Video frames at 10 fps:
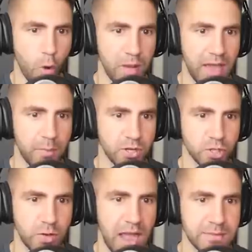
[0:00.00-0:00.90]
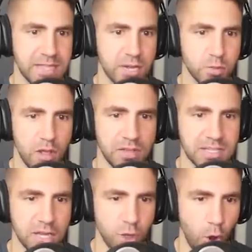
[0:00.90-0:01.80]
Oh, we got a bunch of crabs. Can I swallow these
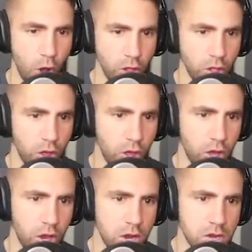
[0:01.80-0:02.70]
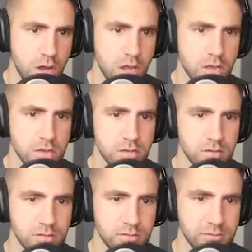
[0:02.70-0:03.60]
guys whole? No,
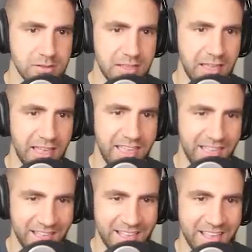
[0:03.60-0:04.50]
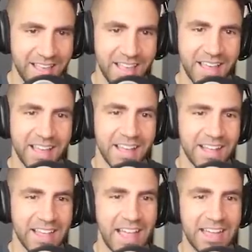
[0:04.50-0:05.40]
okay.
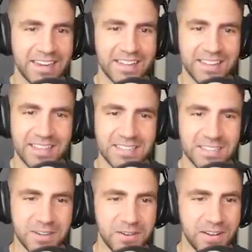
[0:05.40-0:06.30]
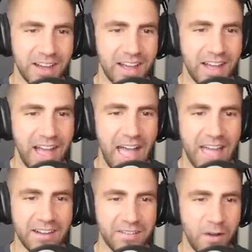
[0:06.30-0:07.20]
Yeah, dude, the tuna,
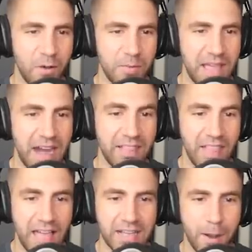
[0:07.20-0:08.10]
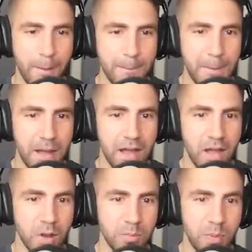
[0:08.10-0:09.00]
I don't know, man. I like them,
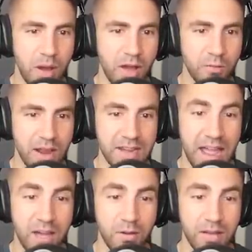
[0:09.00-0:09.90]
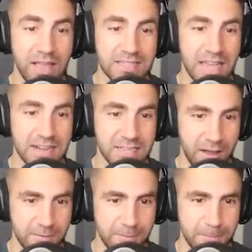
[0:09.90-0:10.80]
but right now, it's kind of tough.